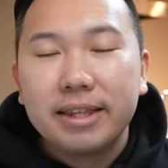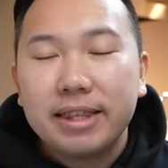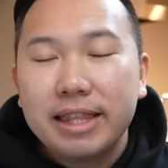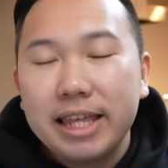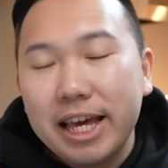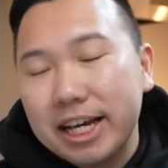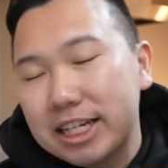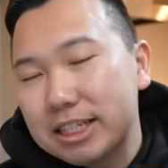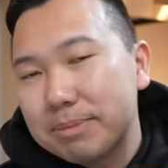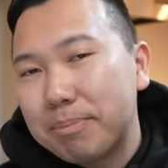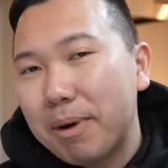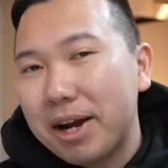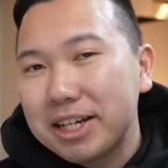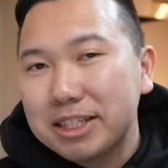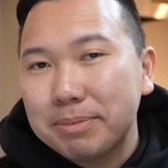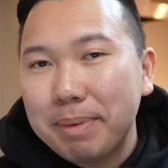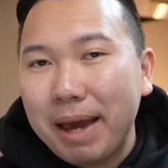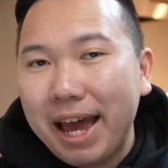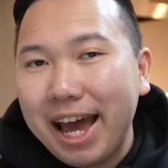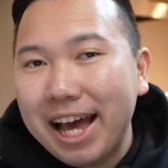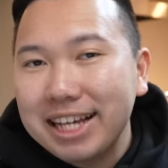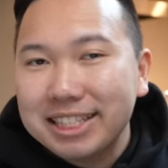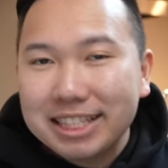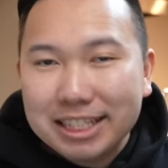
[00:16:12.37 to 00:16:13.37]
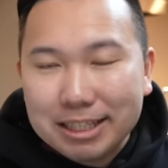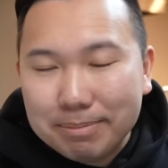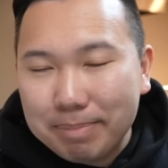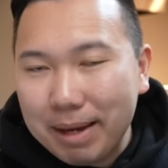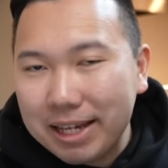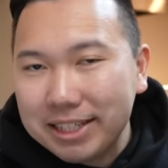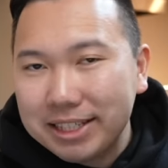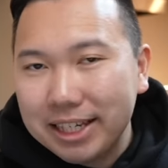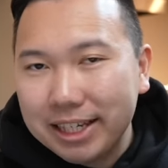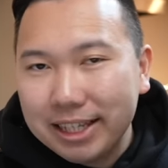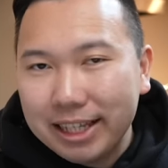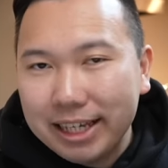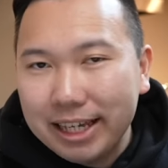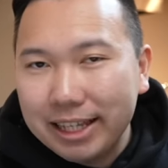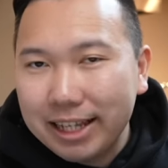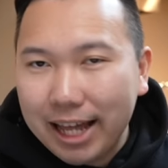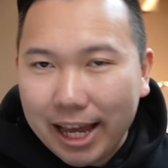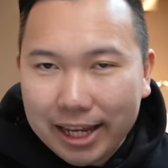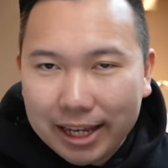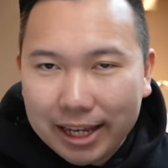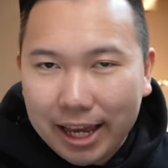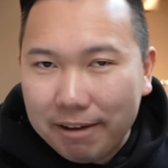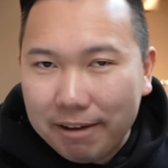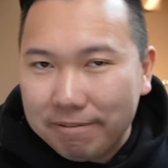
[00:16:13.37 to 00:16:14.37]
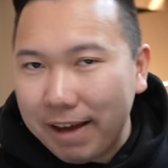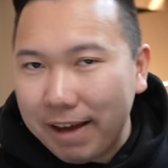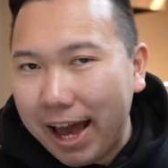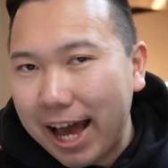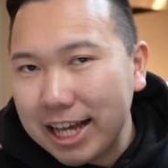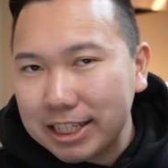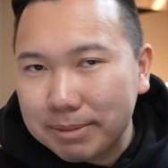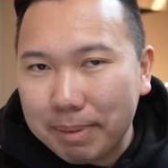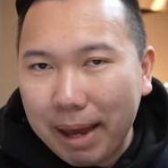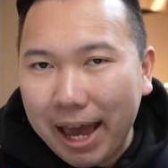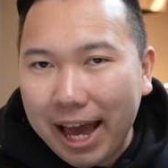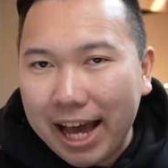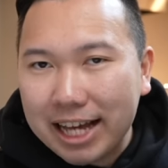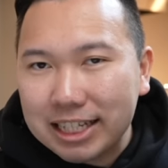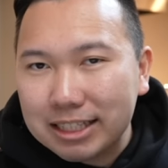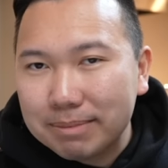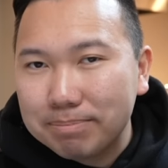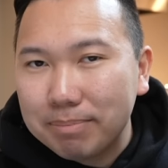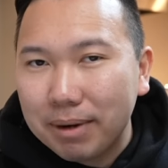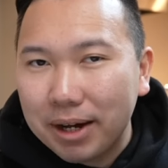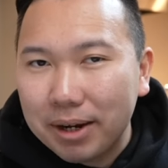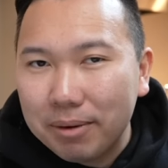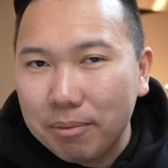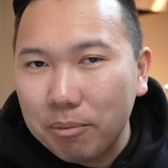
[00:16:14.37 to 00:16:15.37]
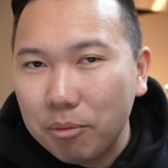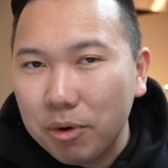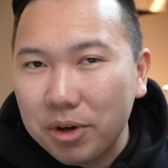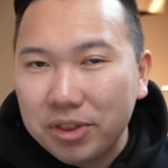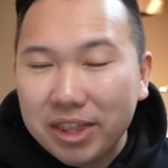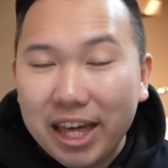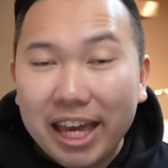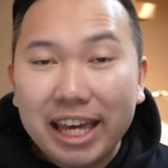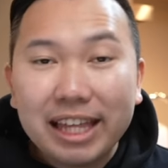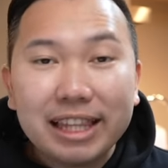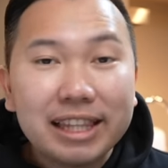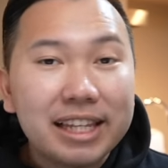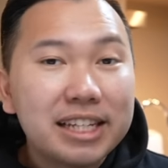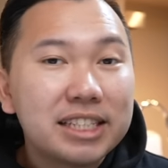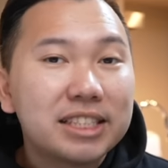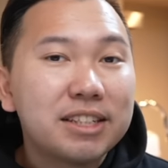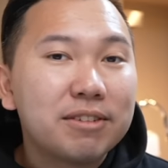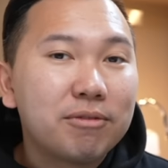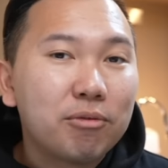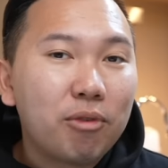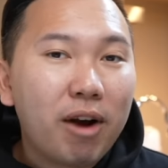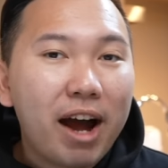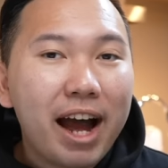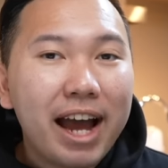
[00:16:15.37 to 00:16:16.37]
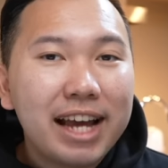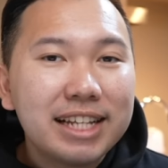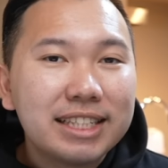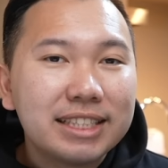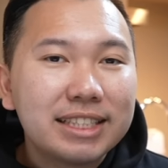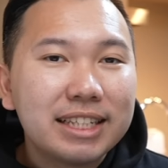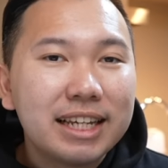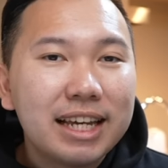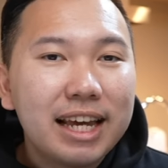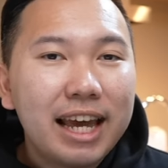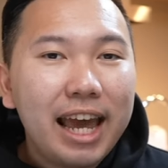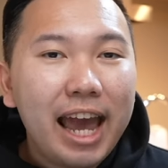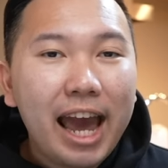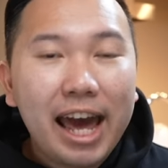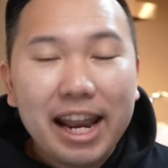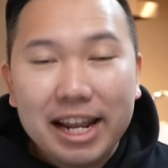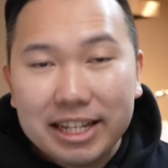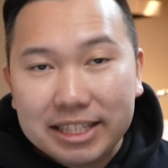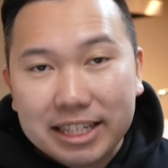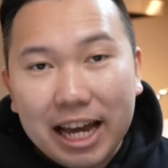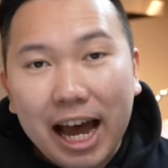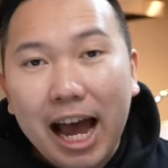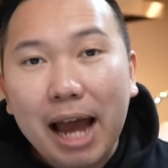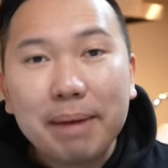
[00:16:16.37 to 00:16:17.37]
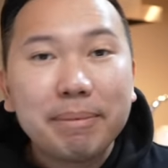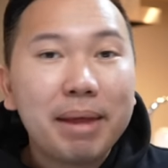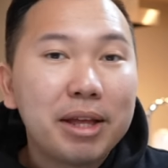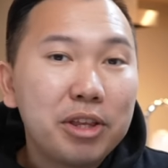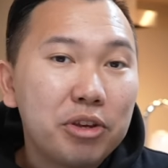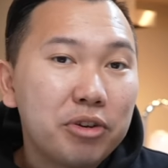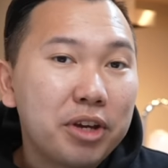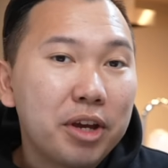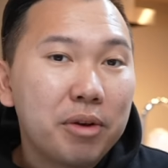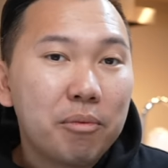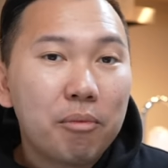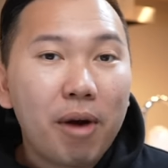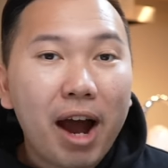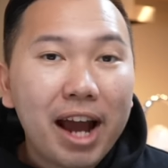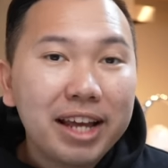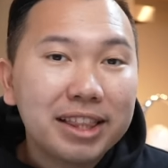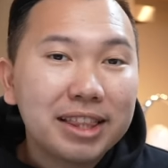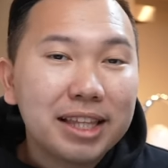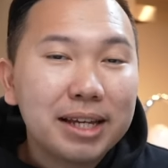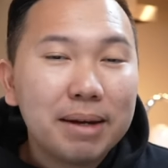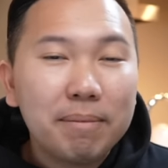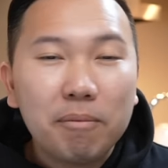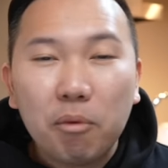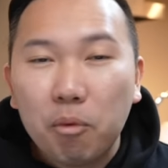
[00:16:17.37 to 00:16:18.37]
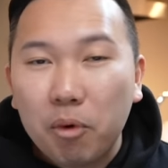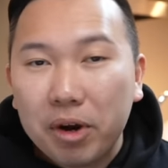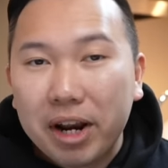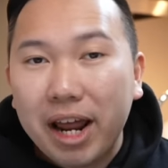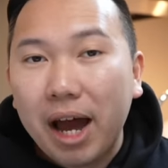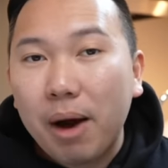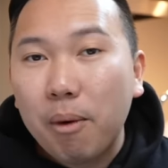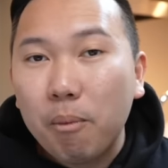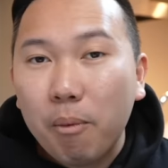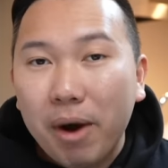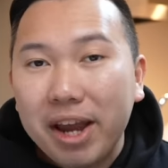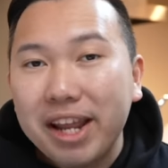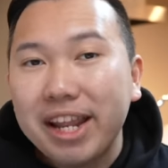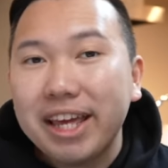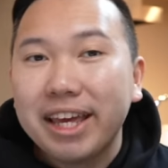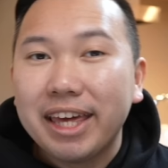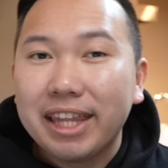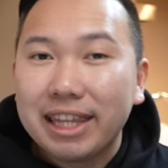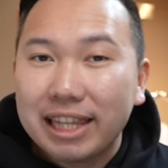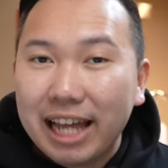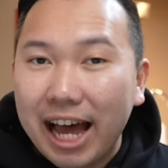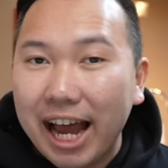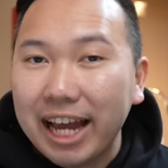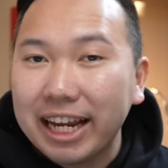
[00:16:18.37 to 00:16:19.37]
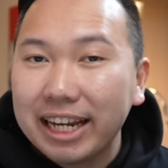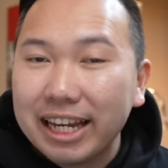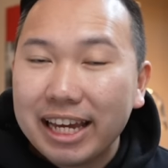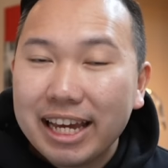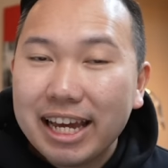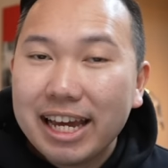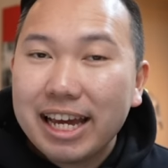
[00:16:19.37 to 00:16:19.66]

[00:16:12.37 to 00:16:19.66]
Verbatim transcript: The Express Pass is basically like a Fast Pass, but with a list of rides and a time that you can ride them without waiting in line.